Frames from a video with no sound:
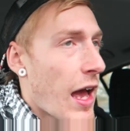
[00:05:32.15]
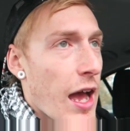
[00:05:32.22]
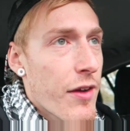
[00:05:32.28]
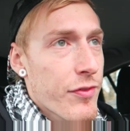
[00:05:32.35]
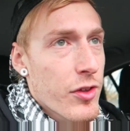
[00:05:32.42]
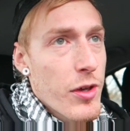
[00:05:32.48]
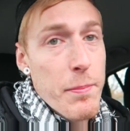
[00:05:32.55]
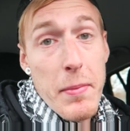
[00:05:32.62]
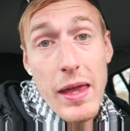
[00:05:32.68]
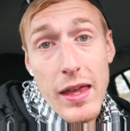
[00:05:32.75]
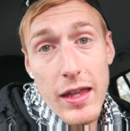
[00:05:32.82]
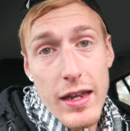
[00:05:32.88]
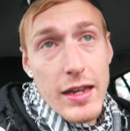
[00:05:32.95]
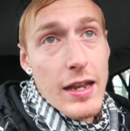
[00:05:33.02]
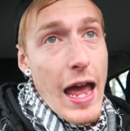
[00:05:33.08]
after
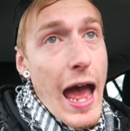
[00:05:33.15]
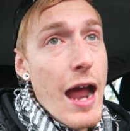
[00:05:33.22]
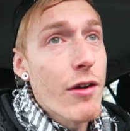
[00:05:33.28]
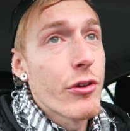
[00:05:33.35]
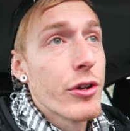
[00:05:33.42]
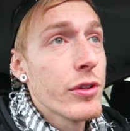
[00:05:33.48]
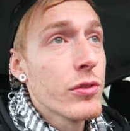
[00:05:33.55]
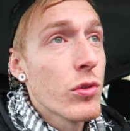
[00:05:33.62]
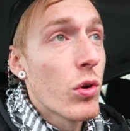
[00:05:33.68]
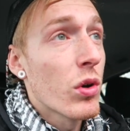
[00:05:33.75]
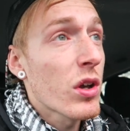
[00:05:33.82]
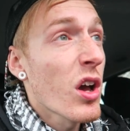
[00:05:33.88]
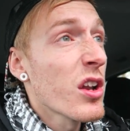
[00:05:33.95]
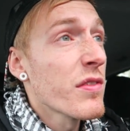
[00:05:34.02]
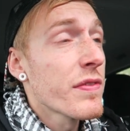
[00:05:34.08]
meeting Aaron
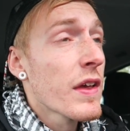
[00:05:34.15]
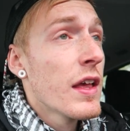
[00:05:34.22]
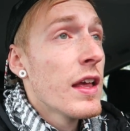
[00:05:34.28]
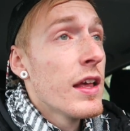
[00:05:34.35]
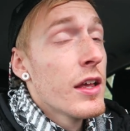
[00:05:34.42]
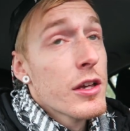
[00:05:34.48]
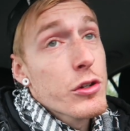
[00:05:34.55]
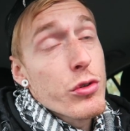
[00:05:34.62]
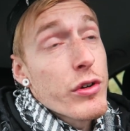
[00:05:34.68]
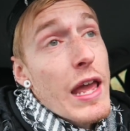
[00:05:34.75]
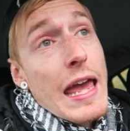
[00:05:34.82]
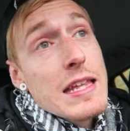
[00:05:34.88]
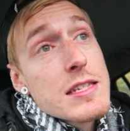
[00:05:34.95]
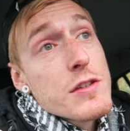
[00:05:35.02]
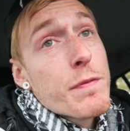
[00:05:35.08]
or kind of
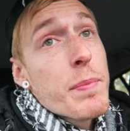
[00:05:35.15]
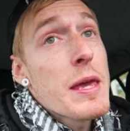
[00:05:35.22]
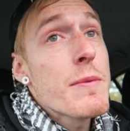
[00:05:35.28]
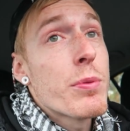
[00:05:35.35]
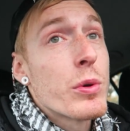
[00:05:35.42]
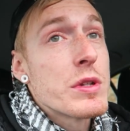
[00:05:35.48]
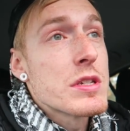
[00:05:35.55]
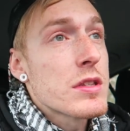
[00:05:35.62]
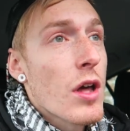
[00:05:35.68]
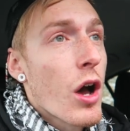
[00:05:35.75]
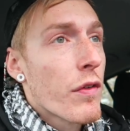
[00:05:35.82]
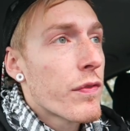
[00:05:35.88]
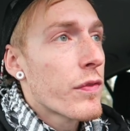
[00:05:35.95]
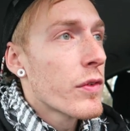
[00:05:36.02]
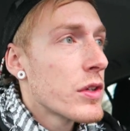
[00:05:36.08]
creative people and
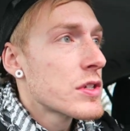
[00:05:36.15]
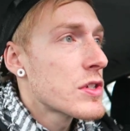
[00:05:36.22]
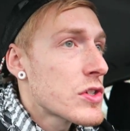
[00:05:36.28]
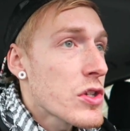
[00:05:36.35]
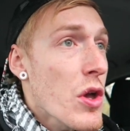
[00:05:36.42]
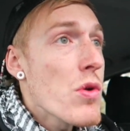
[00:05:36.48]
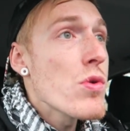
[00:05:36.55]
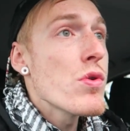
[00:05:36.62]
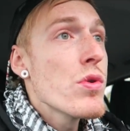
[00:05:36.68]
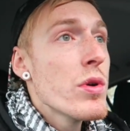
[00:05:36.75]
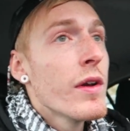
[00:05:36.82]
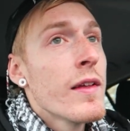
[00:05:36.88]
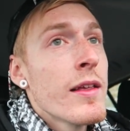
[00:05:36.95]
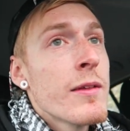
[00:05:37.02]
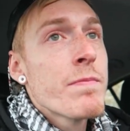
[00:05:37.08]
stuff
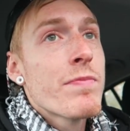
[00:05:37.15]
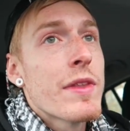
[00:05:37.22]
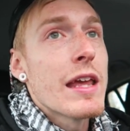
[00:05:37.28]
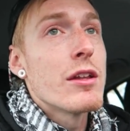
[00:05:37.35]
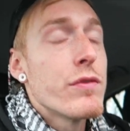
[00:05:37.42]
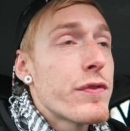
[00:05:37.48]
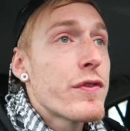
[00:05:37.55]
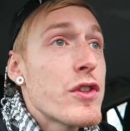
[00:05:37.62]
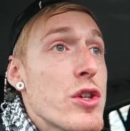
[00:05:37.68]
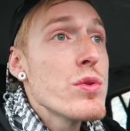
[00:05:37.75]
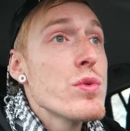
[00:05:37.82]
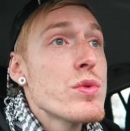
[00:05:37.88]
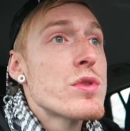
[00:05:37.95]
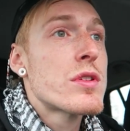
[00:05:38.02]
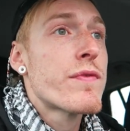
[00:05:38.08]
so
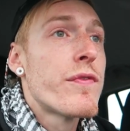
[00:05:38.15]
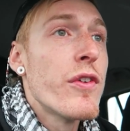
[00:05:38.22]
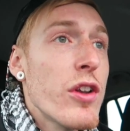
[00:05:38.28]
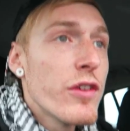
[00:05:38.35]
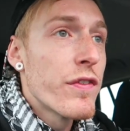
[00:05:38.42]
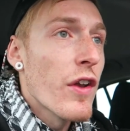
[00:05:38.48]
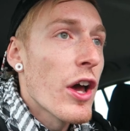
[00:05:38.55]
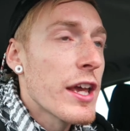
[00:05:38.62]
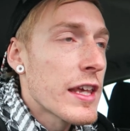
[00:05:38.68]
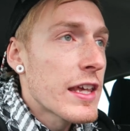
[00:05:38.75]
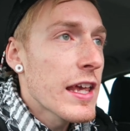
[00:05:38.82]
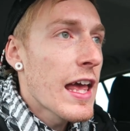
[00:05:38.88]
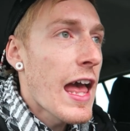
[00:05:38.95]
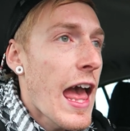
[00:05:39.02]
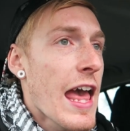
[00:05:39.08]
infused, full of like
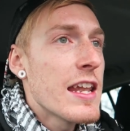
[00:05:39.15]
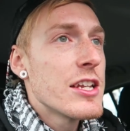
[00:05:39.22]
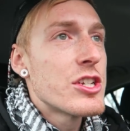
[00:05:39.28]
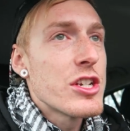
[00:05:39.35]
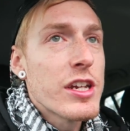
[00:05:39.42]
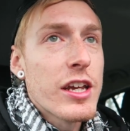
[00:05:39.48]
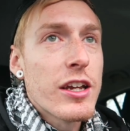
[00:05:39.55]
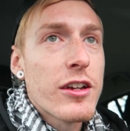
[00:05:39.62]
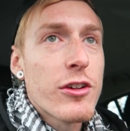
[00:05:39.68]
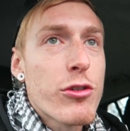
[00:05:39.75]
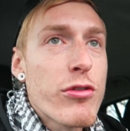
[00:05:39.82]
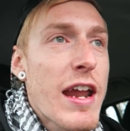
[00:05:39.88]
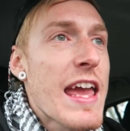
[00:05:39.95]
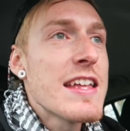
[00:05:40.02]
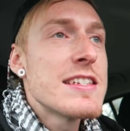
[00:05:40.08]
energy and
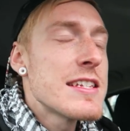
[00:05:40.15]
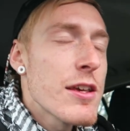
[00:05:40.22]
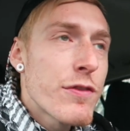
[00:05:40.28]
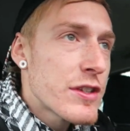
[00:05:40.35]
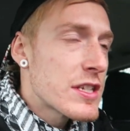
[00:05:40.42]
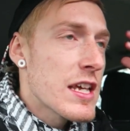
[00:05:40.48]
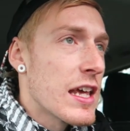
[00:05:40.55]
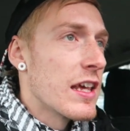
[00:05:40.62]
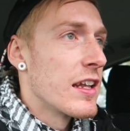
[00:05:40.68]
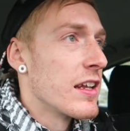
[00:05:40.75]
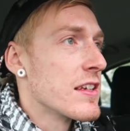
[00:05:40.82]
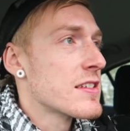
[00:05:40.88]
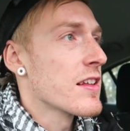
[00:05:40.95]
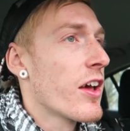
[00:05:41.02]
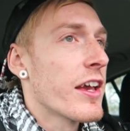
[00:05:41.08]
creativity,
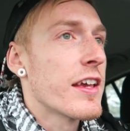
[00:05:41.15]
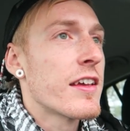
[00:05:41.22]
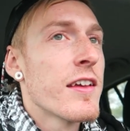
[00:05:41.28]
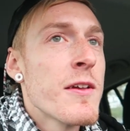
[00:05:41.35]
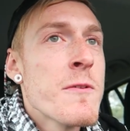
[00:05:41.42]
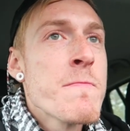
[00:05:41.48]
and it's like,